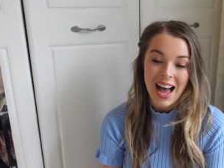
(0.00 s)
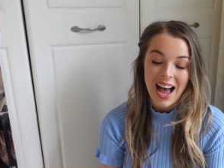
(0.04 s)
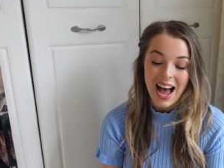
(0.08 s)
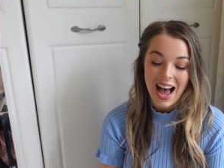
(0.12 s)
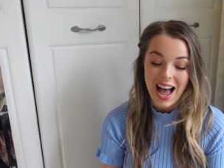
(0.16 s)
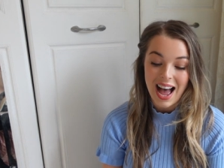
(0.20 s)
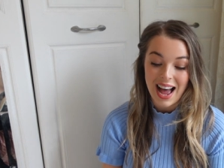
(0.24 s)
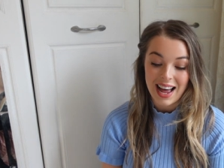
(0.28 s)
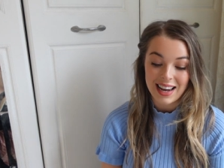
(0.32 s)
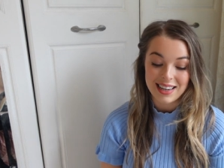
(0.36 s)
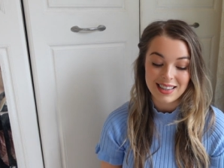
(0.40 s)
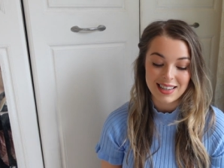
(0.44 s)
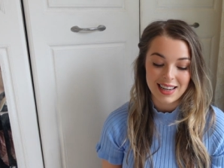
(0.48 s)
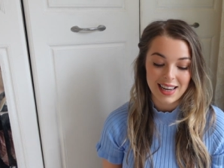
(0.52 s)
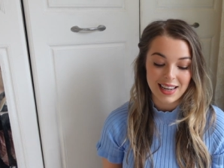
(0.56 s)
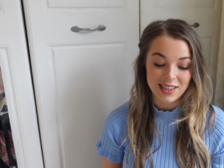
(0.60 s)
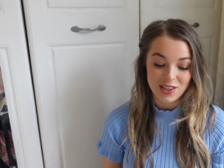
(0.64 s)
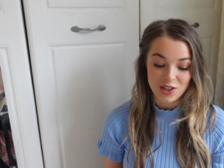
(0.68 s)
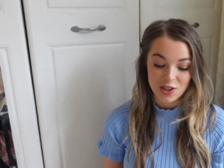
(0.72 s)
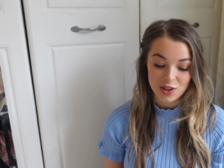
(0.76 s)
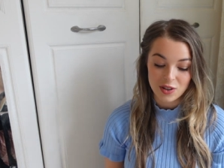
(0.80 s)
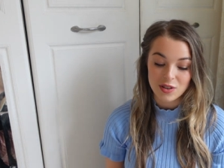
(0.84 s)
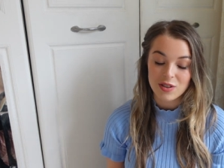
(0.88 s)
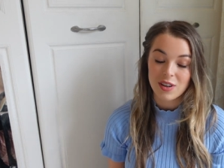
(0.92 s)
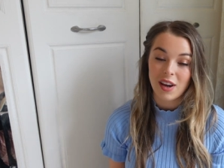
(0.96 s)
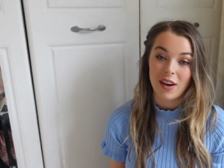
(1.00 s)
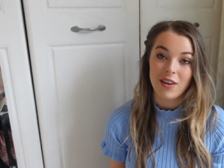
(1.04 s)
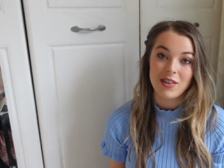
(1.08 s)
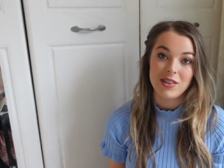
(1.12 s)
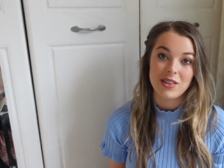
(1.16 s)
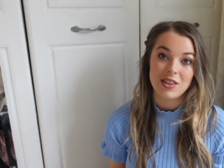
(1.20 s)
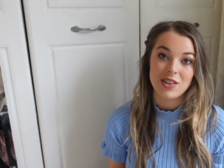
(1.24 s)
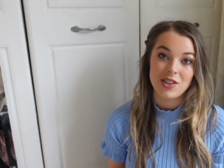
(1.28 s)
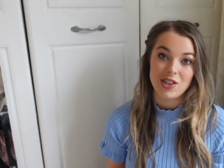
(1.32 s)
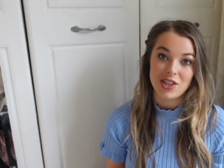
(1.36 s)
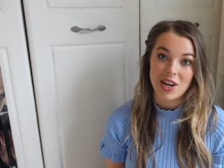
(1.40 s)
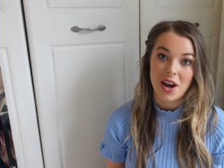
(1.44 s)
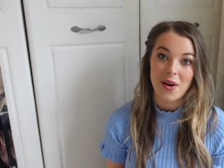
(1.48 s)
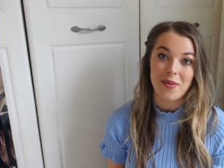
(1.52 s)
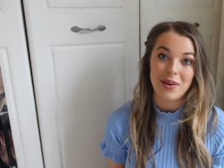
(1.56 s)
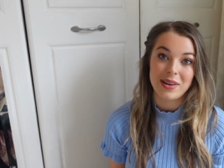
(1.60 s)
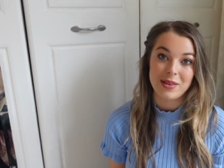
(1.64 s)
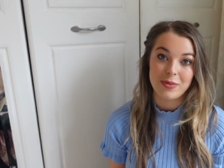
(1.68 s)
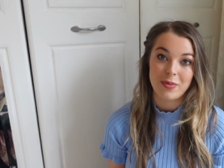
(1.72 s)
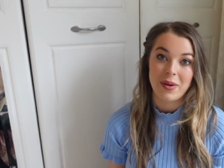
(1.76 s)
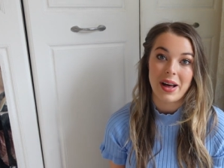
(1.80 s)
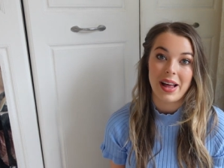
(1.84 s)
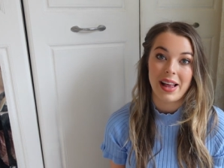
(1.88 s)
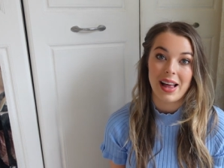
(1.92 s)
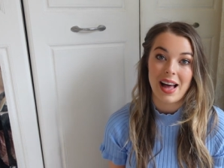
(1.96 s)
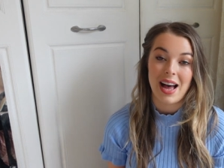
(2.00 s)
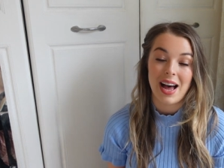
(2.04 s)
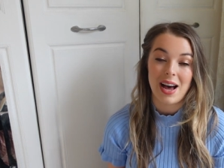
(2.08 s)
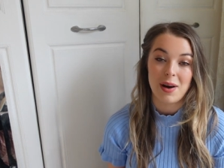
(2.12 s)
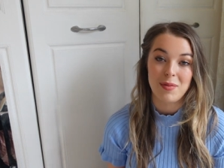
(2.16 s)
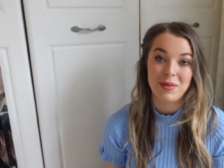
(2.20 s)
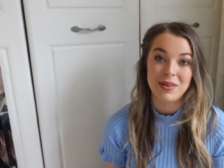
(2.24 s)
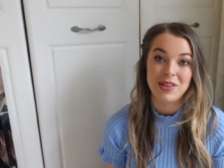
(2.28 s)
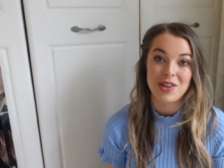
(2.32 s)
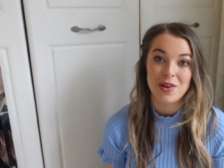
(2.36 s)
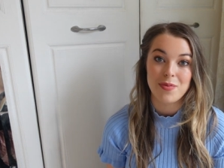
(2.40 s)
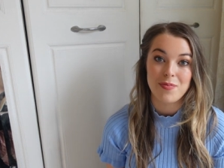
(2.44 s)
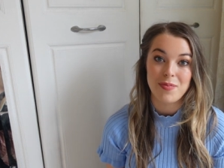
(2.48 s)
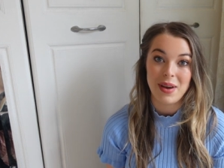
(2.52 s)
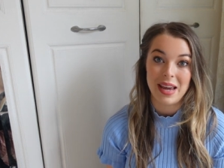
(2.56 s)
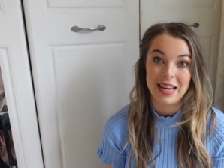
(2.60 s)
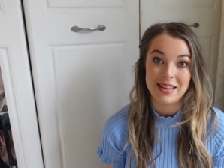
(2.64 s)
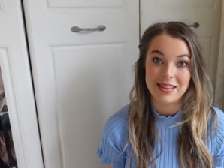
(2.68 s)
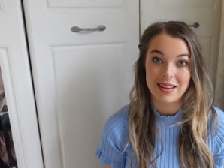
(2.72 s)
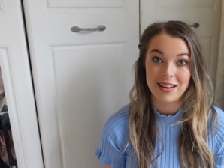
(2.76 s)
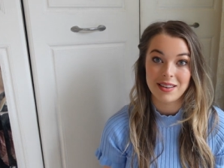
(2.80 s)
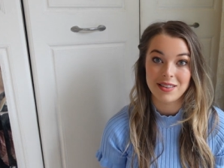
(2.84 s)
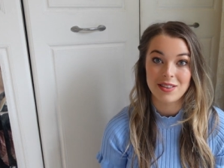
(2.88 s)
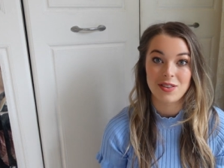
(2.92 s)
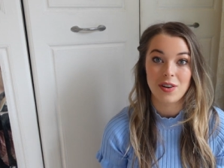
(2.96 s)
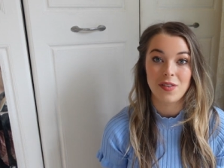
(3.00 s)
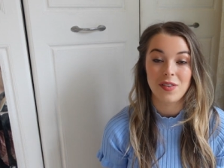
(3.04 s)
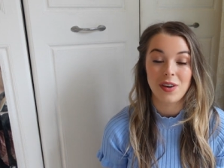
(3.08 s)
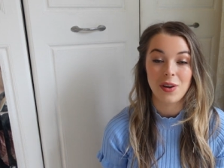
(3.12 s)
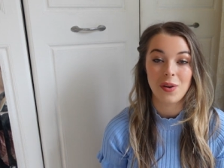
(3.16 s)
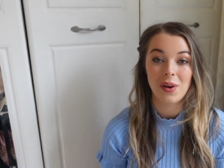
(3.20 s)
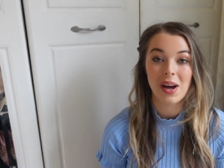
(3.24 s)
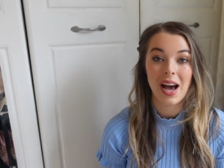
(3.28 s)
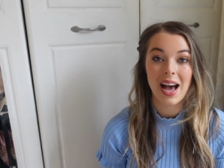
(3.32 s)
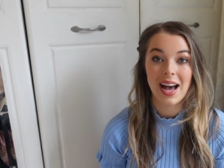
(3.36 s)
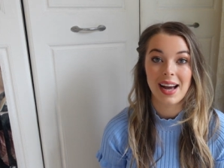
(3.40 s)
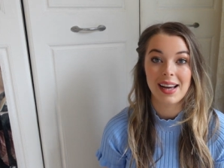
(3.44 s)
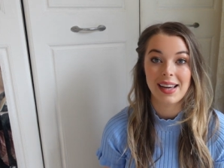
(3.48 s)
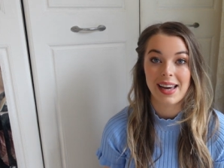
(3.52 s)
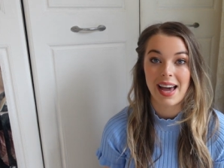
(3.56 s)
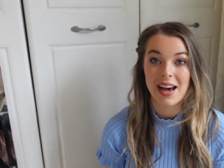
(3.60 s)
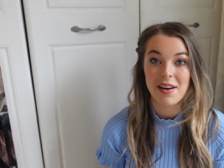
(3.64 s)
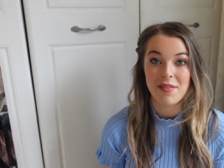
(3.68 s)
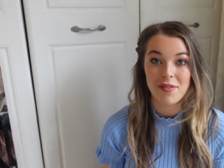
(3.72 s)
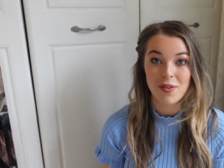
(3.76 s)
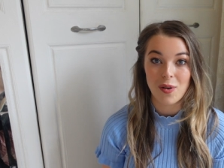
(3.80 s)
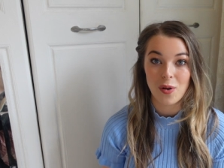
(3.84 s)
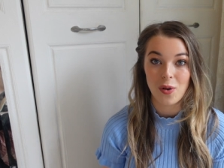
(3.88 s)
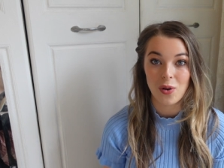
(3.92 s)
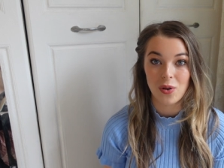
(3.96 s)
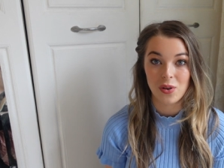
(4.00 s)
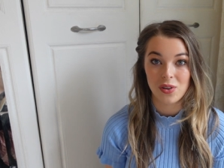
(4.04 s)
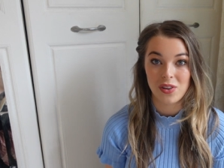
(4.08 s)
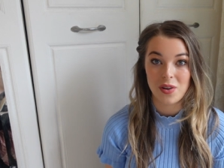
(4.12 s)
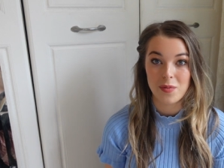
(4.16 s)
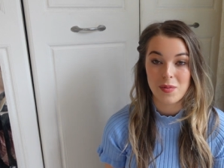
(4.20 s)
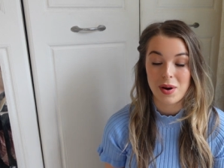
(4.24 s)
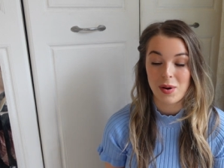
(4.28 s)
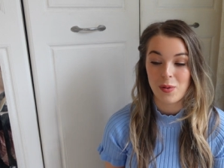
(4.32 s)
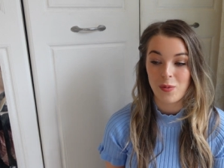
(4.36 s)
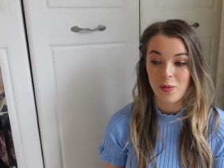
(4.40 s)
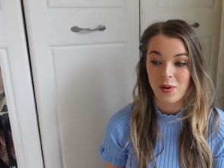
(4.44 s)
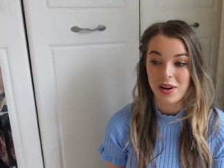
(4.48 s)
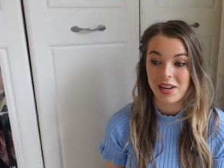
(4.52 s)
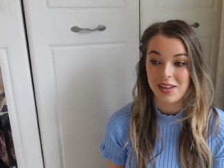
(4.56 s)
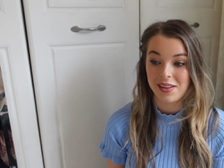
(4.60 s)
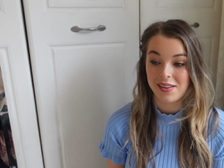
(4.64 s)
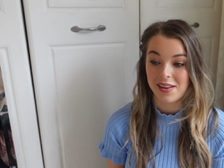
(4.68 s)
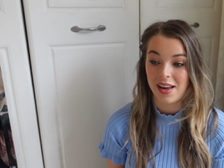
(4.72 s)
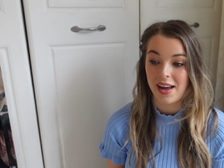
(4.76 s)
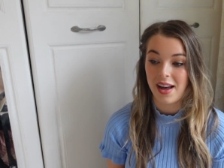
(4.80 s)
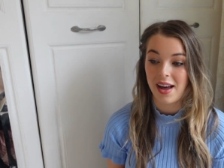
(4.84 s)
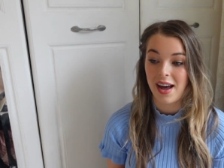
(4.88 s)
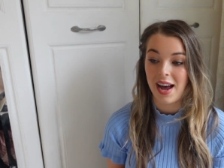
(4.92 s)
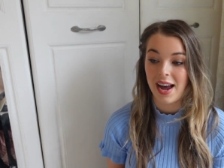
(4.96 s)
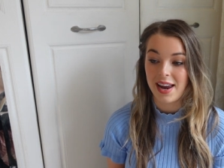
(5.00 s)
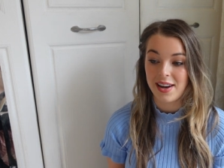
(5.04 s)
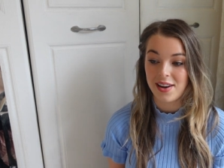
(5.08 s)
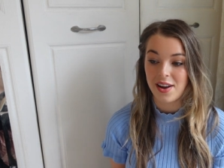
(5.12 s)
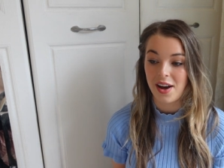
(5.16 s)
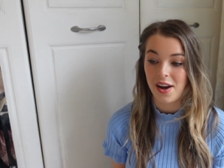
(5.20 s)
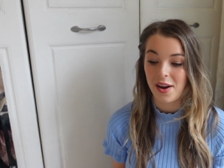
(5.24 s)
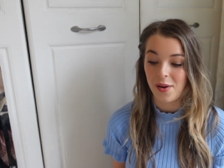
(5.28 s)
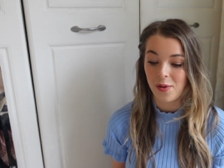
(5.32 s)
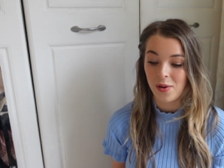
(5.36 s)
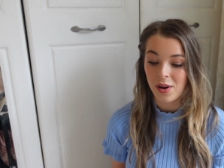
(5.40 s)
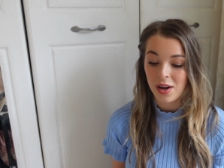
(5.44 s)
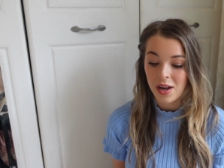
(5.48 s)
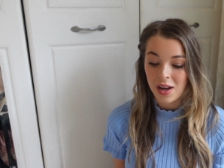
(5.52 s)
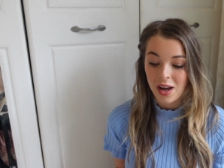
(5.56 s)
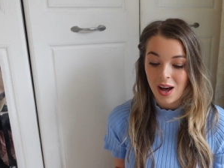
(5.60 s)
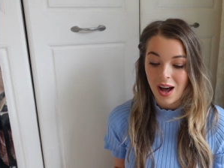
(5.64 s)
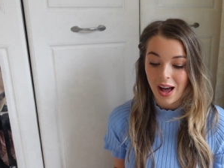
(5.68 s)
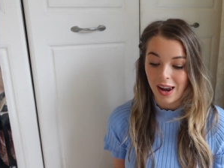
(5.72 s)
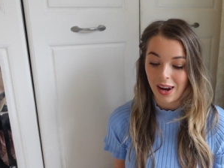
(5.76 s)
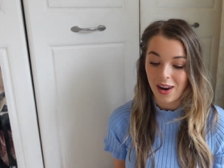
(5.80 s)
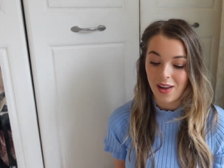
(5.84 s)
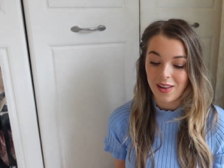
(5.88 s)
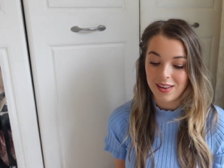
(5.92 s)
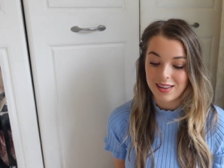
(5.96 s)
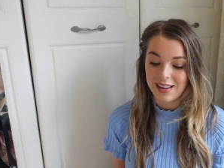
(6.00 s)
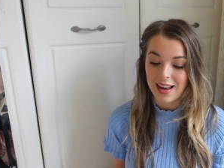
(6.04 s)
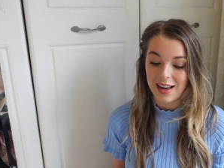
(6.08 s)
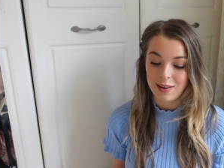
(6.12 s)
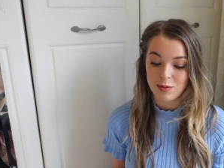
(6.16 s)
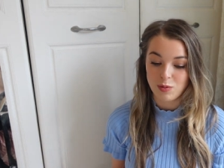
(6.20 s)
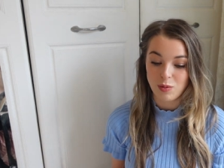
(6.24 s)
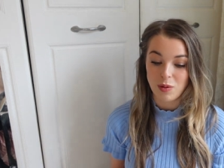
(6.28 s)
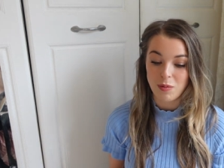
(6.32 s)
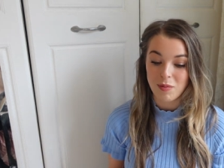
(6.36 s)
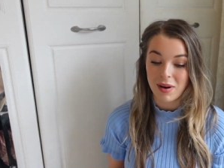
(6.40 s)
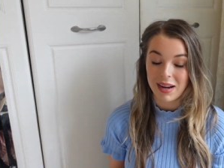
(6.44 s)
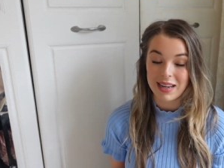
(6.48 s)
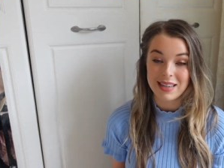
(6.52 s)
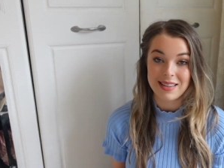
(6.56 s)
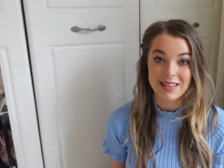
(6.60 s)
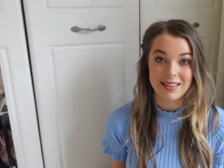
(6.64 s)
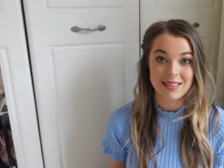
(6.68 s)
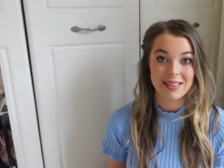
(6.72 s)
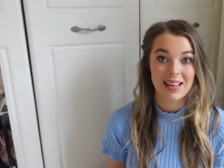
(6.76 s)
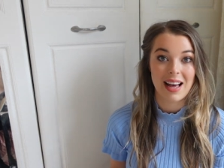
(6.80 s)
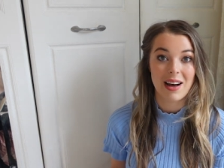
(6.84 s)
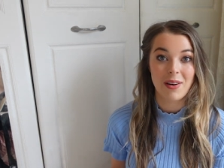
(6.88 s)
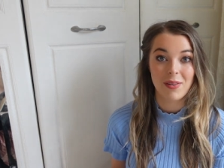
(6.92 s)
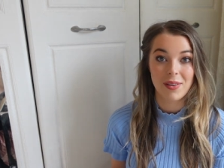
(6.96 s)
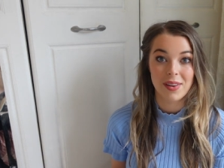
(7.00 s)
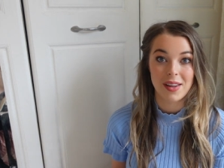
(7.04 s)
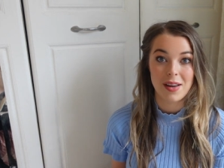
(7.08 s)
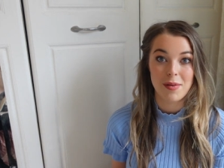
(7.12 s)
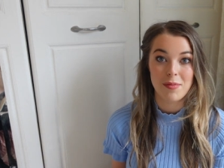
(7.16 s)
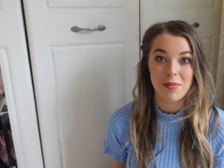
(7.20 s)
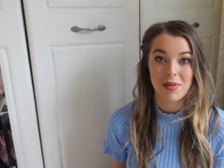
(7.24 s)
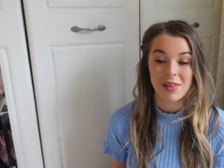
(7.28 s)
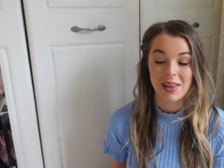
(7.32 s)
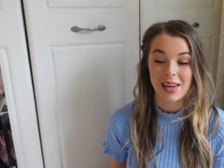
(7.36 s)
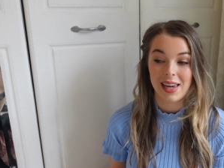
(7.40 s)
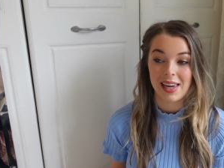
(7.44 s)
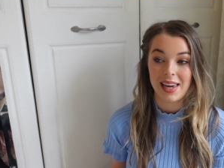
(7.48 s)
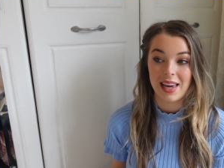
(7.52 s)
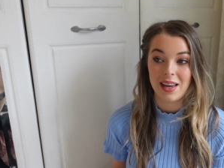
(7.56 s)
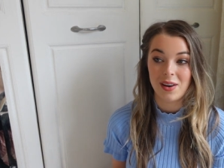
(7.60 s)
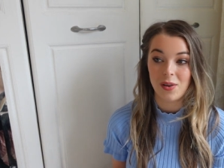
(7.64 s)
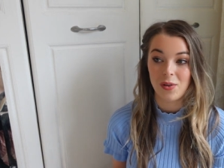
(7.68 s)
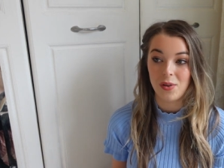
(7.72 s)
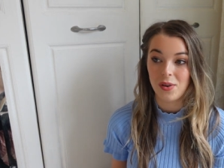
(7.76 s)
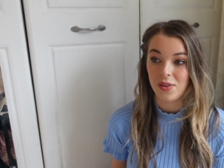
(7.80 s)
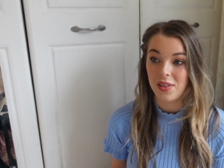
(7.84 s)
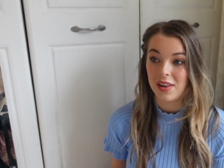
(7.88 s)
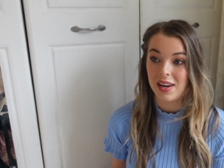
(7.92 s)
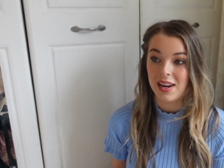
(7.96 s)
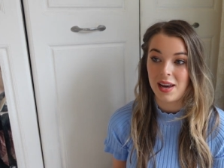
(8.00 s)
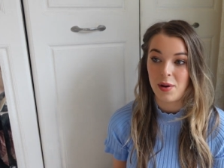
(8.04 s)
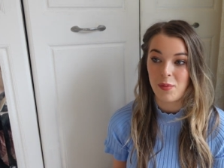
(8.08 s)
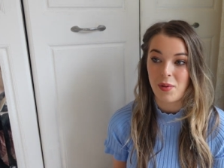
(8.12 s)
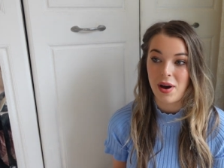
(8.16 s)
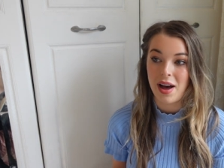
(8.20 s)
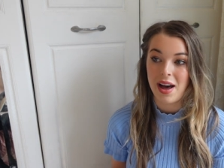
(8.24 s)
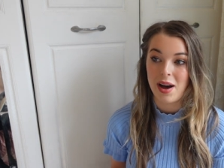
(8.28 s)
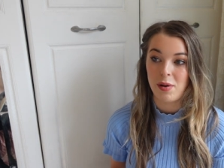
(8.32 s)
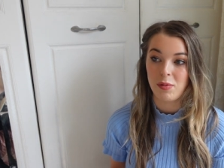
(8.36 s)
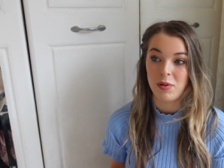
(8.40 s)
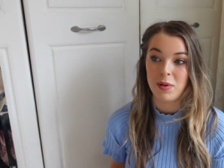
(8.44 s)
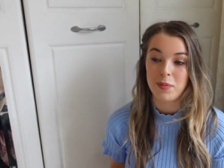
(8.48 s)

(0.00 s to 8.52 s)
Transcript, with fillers: And it just goes to show as well how much amazing stuff you can get for autumn and winter. I know a lot of times we might discount them thinking, oh, the knitwear